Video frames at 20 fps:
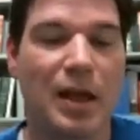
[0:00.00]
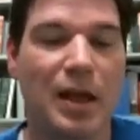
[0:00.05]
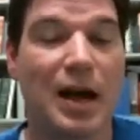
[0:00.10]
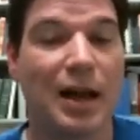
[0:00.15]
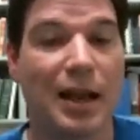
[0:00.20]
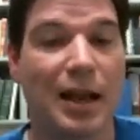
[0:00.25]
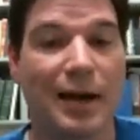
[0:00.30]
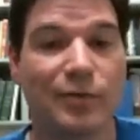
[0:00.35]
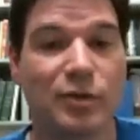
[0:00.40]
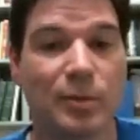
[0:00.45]

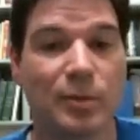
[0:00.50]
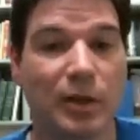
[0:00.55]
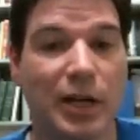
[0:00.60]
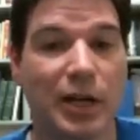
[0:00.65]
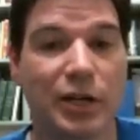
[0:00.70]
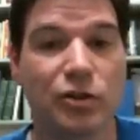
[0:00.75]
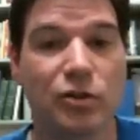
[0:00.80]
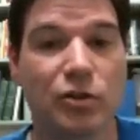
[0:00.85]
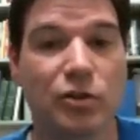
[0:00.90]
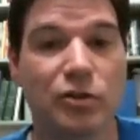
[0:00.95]
I'll have some
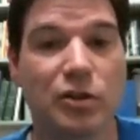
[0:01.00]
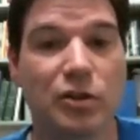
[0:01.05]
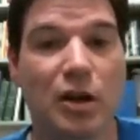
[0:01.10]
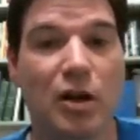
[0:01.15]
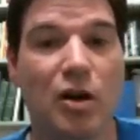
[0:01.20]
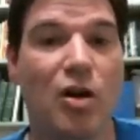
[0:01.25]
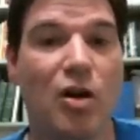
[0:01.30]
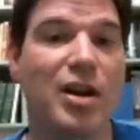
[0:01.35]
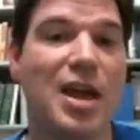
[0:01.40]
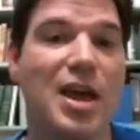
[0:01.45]
lectures
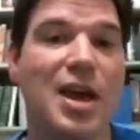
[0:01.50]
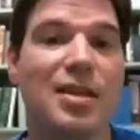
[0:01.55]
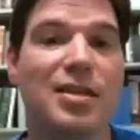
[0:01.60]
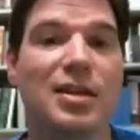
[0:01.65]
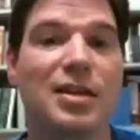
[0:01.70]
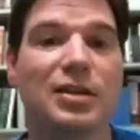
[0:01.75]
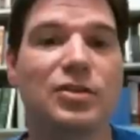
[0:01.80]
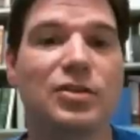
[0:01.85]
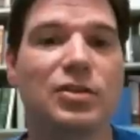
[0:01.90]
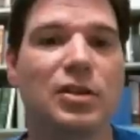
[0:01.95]
on
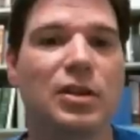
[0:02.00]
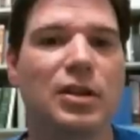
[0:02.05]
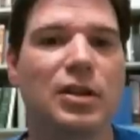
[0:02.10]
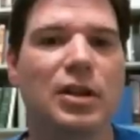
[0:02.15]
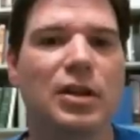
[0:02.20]
ethics.